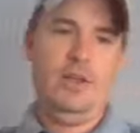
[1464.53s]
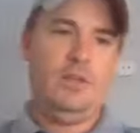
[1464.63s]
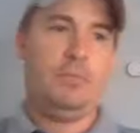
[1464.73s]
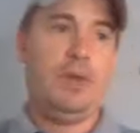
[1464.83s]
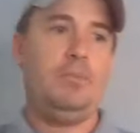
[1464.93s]

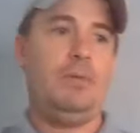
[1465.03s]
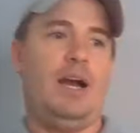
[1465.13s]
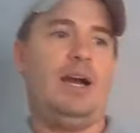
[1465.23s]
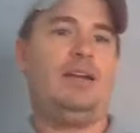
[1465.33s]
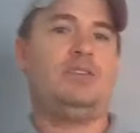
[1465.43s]
The
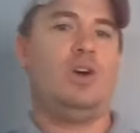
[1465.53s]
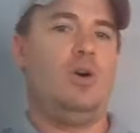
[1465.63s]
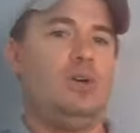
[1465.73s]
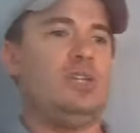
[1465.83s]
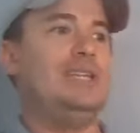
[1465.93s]
PPI is
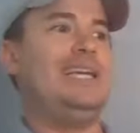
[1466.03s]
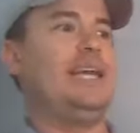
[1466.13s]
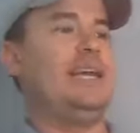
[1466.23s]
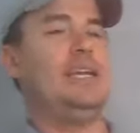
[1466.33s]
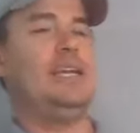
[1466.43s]
always a
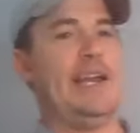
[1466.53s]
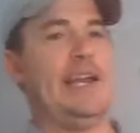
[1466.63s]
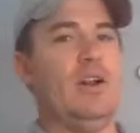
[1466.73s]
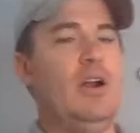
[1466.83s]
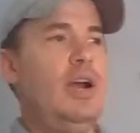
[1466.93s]
leading indicator.